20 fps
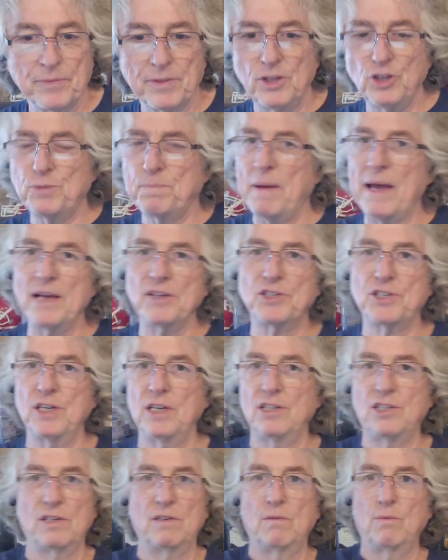This past
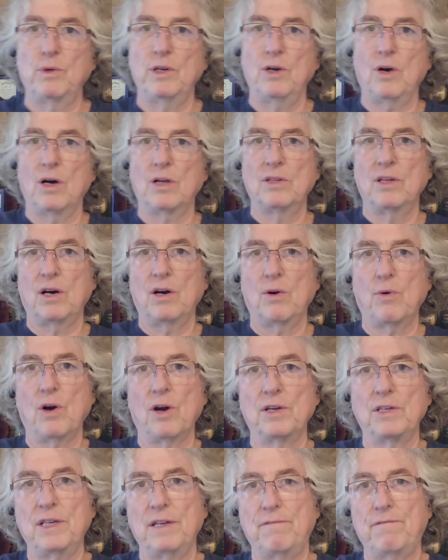season, we all know
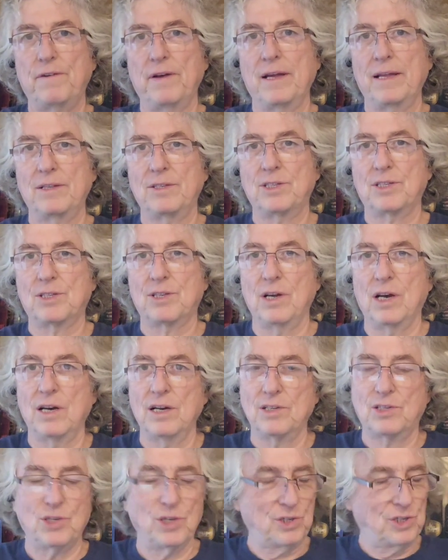our defense
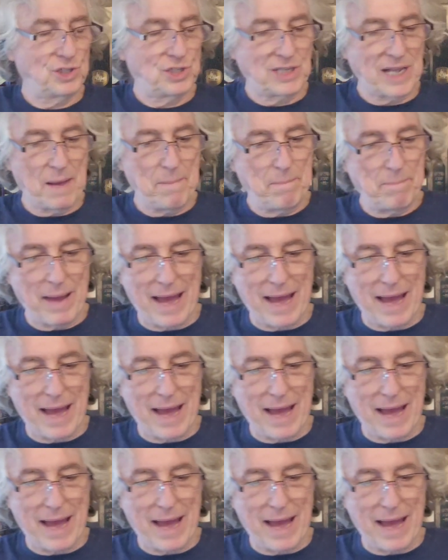took a step